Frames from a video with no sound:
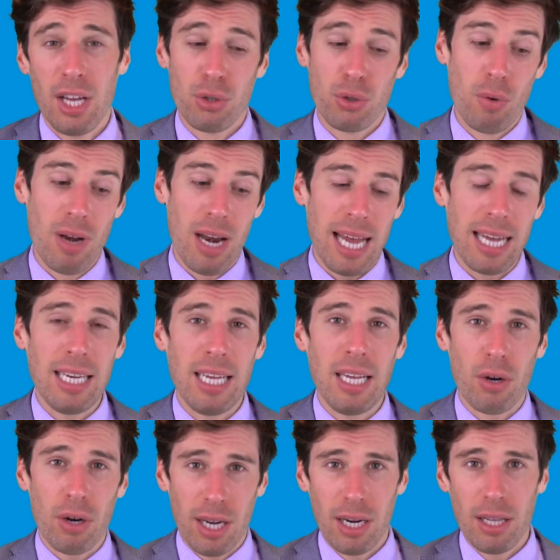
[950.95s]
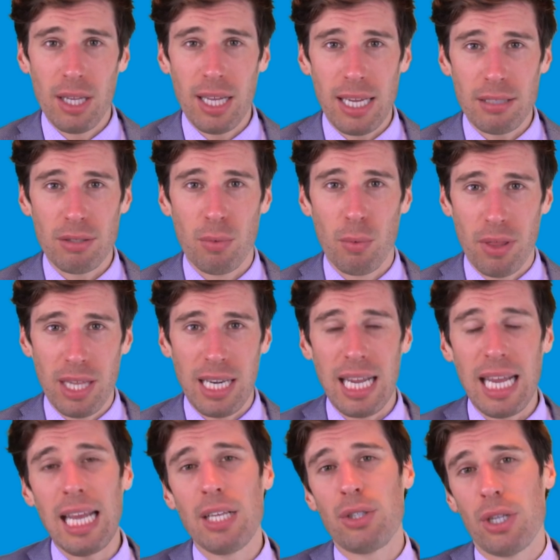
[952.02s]
So 90 are going to list with an
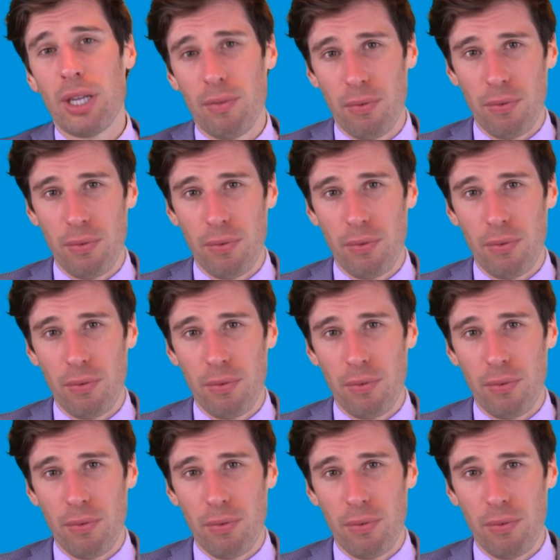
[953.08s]
agent.